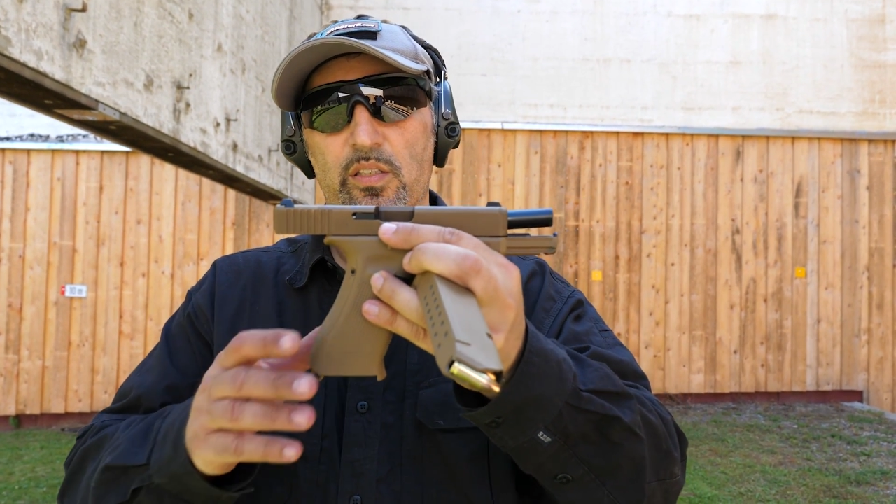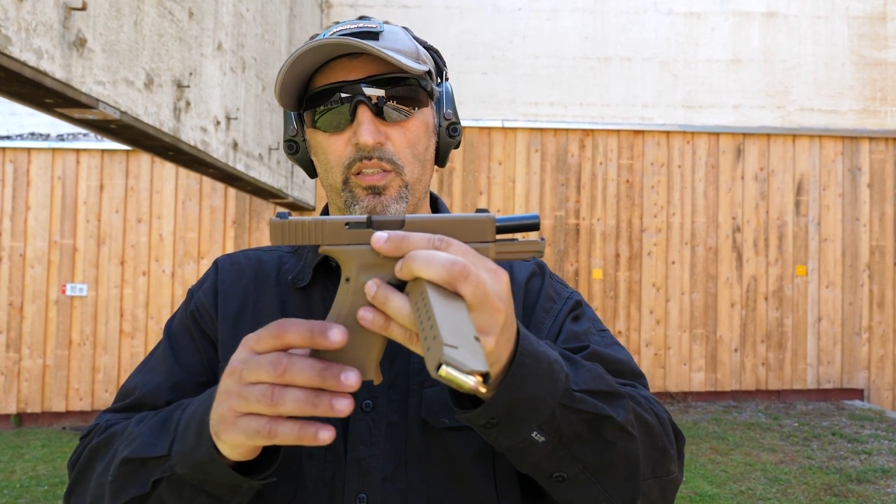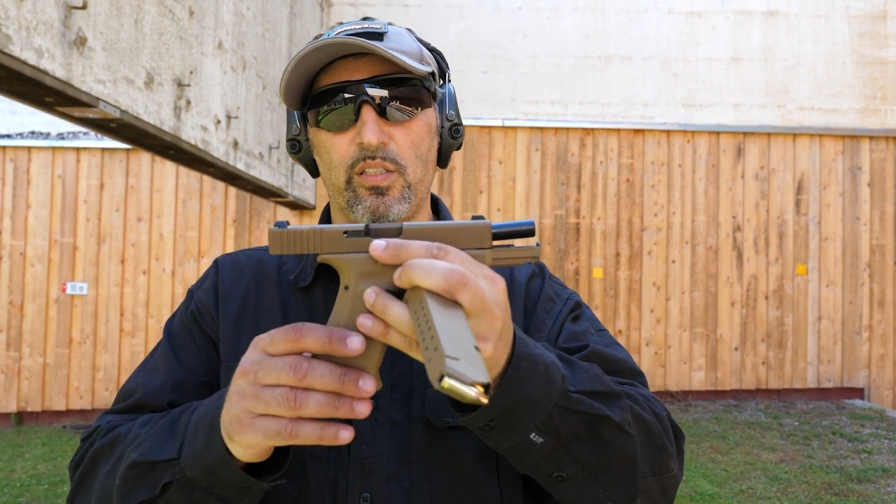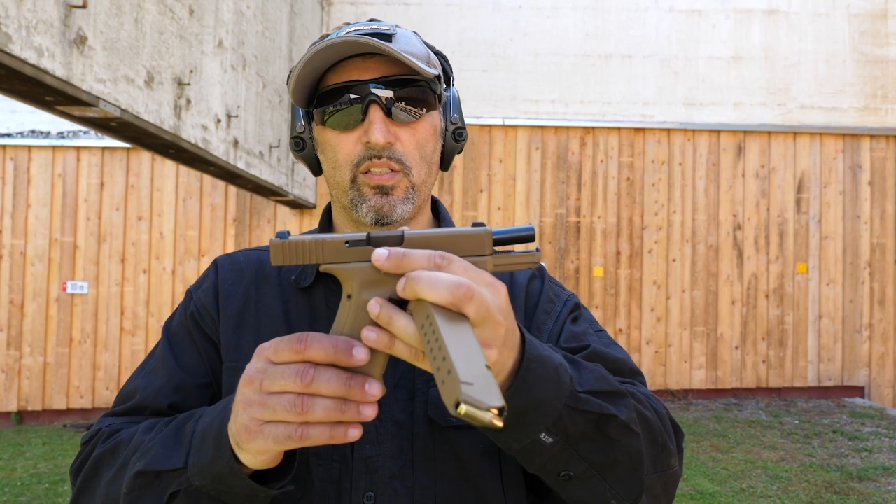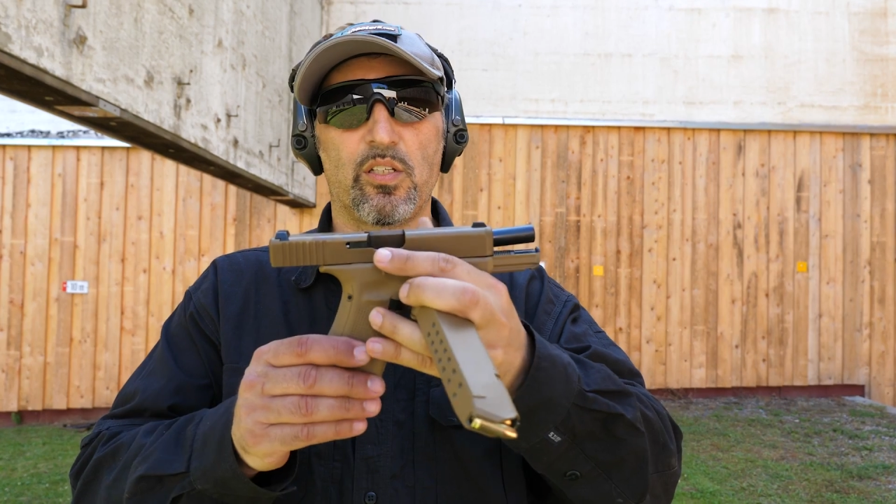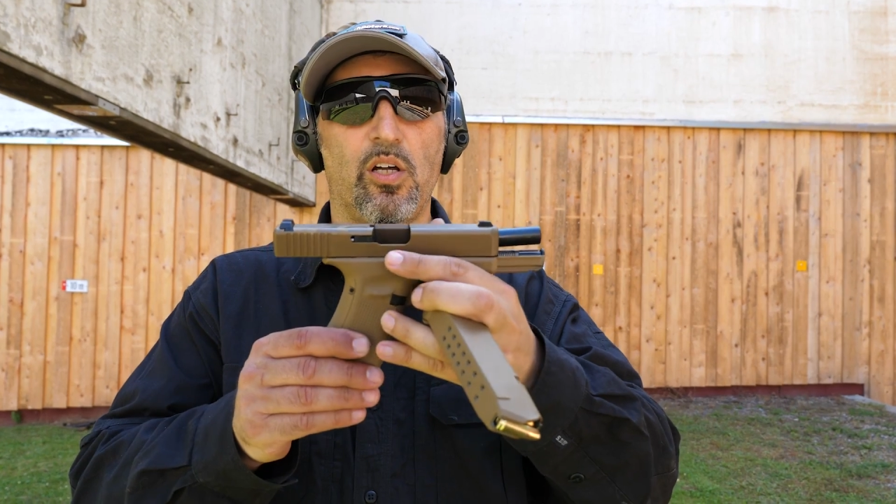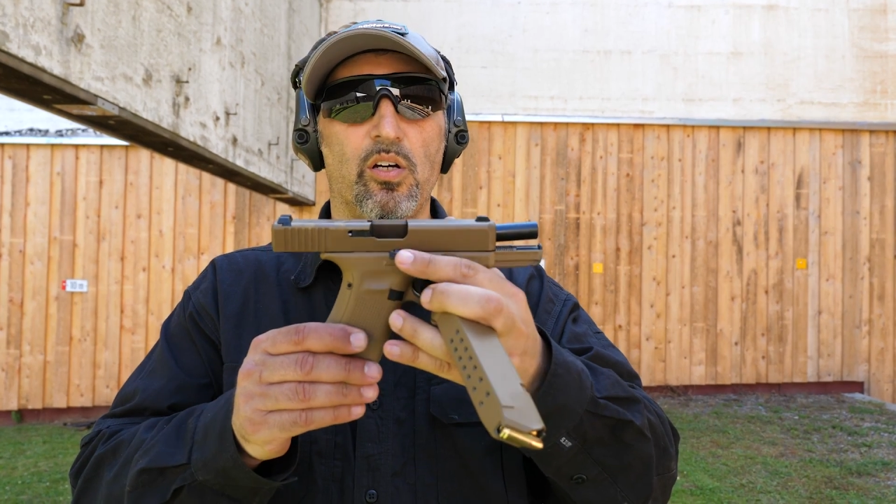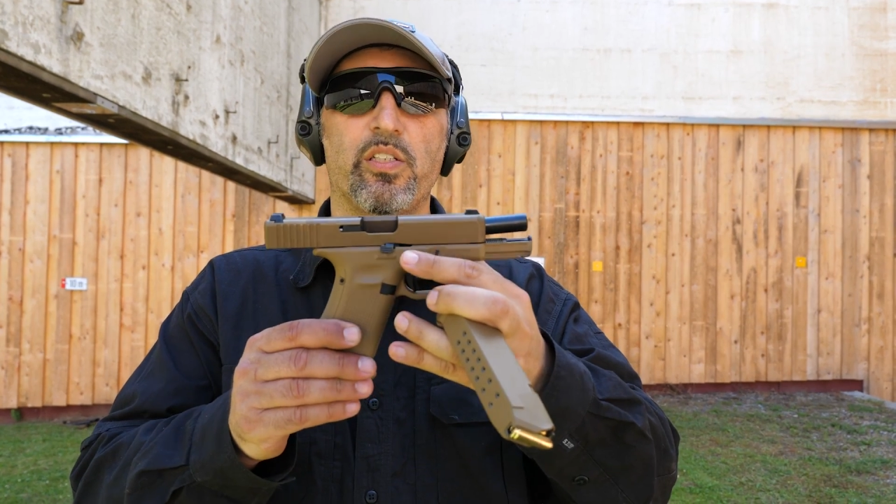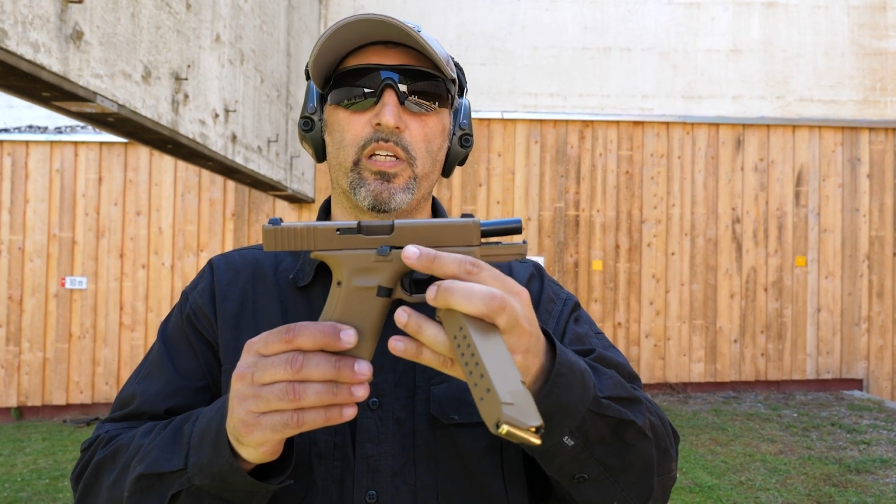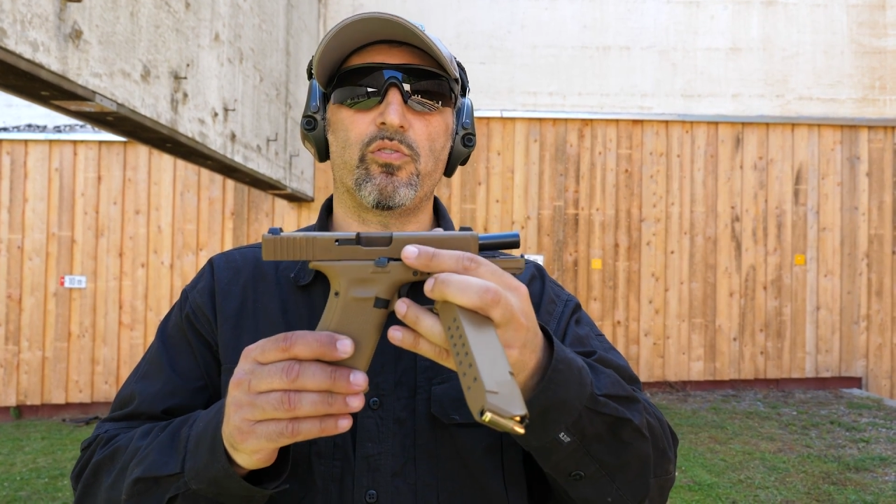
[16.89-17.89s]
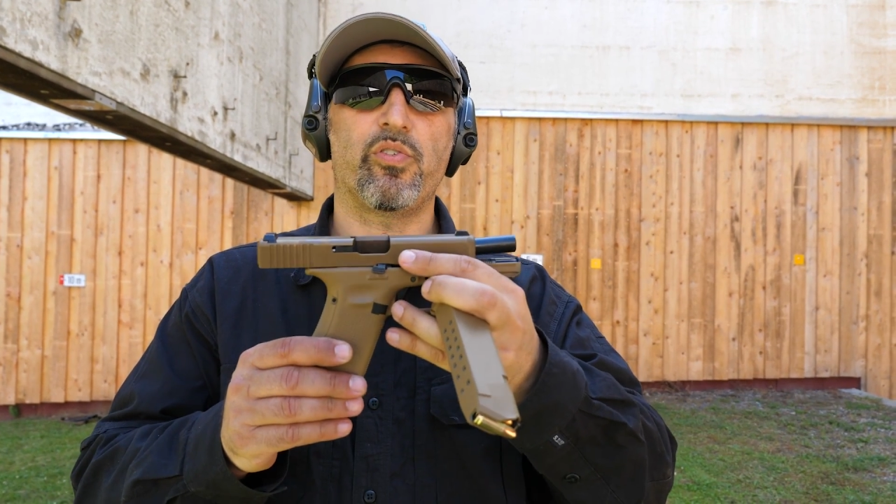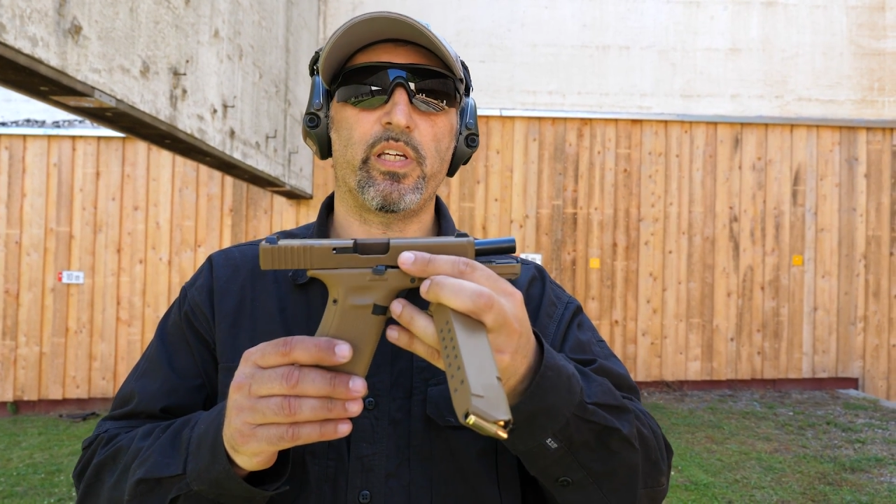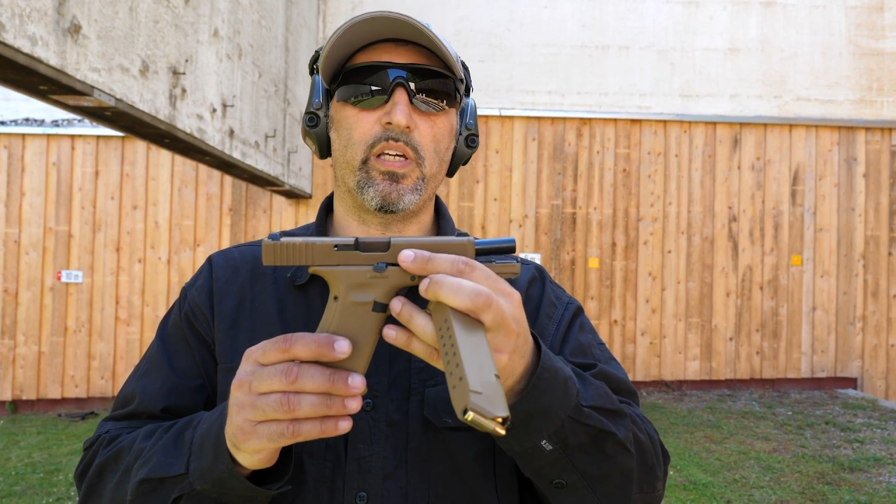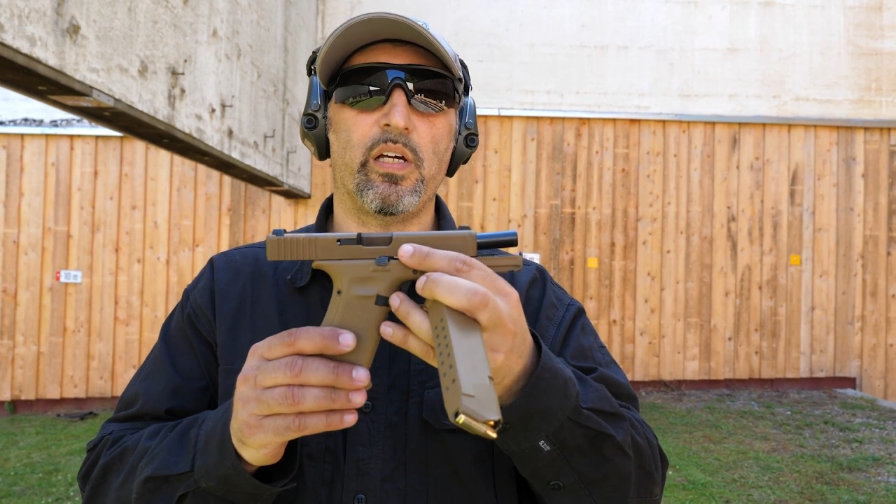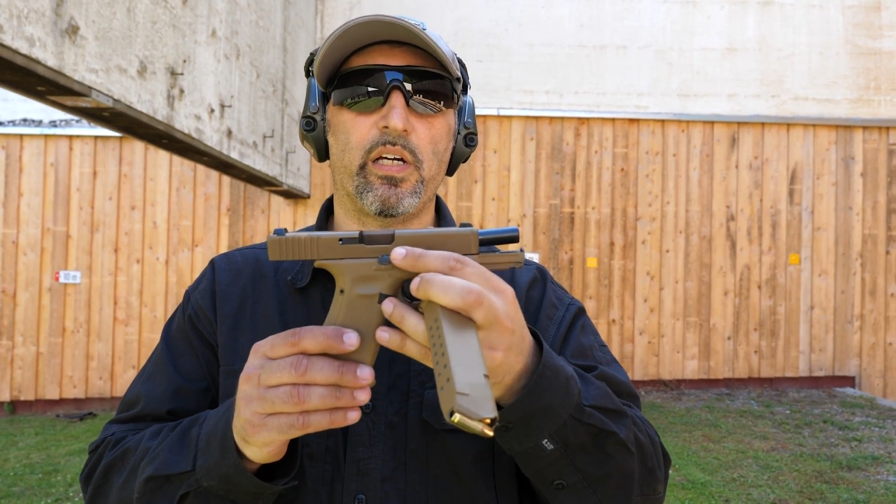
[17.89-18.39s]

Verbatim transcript: This is Glock's entry